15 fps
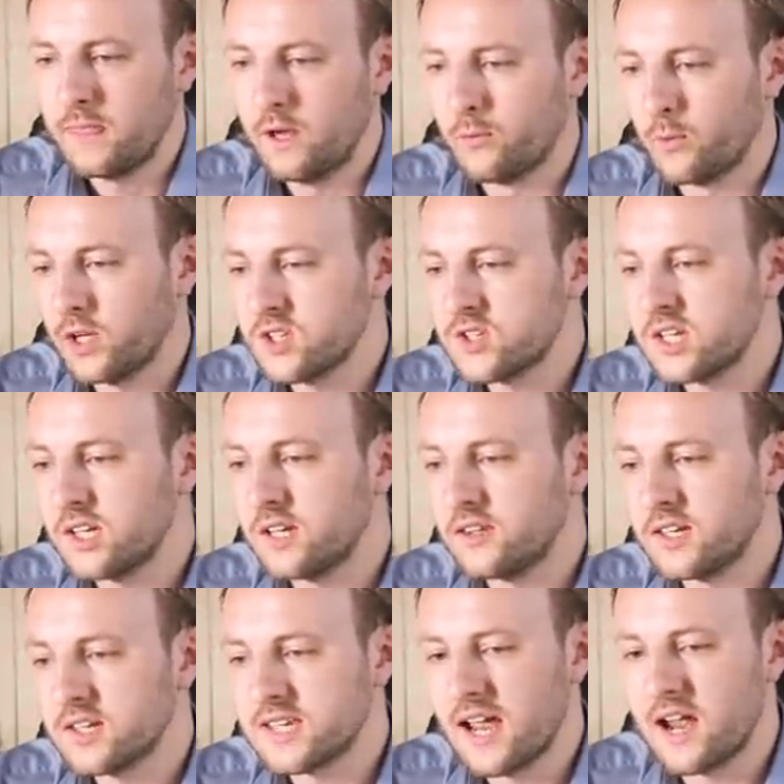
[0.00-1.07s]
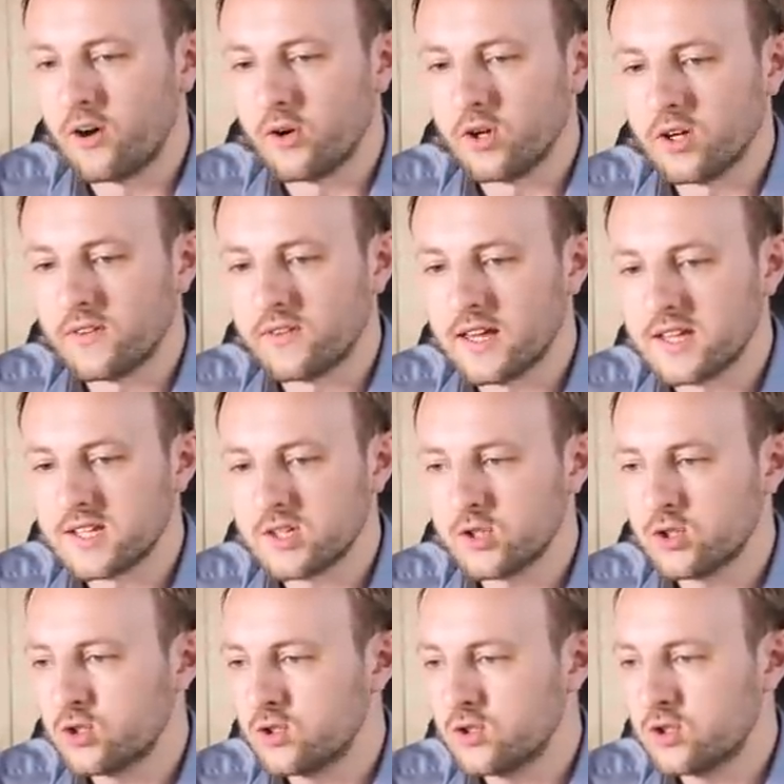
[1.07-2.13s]
and we can see in this area,
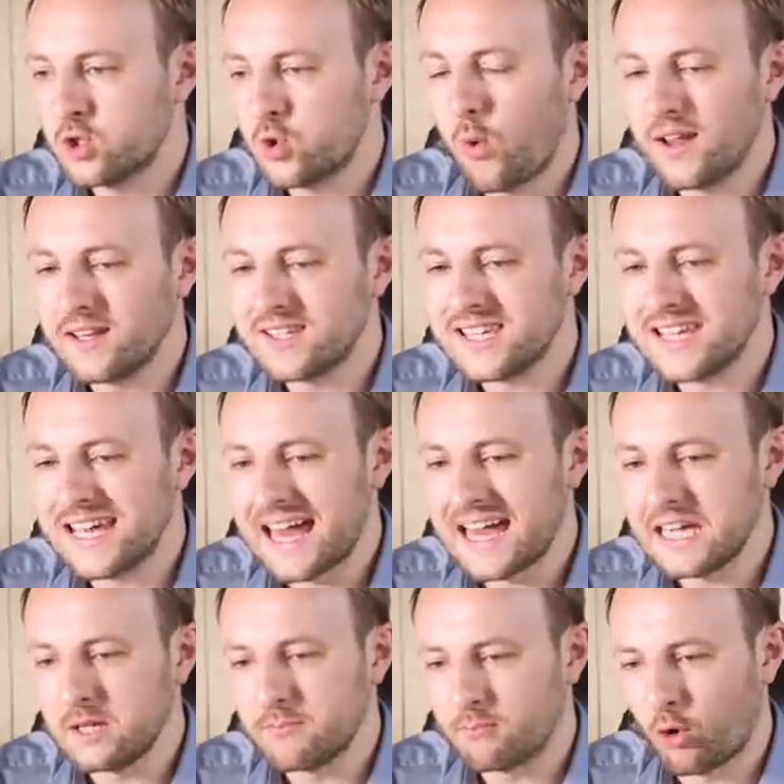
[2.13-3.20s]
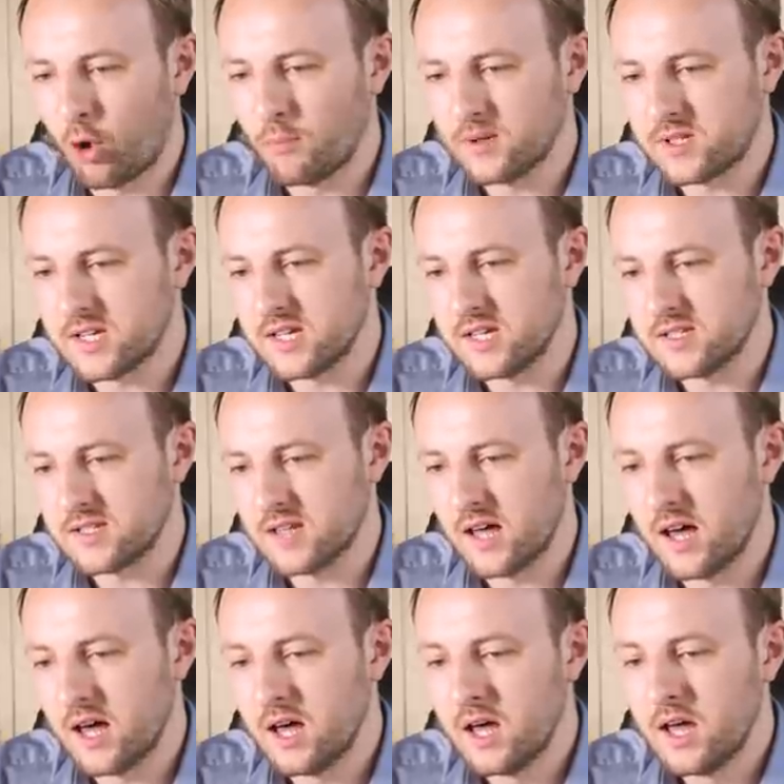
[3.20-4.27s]
there's 28 properties
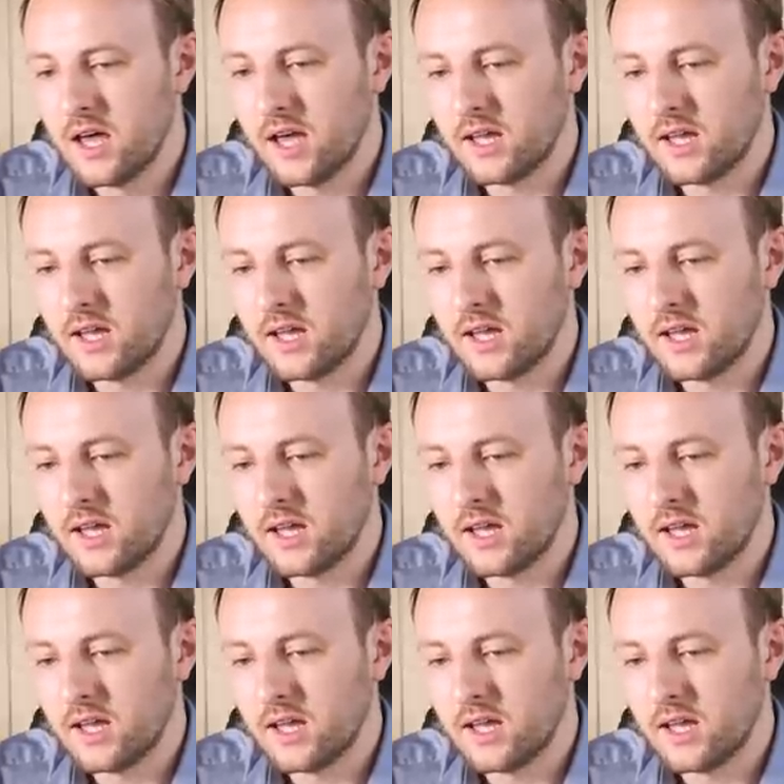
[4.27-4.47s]
there.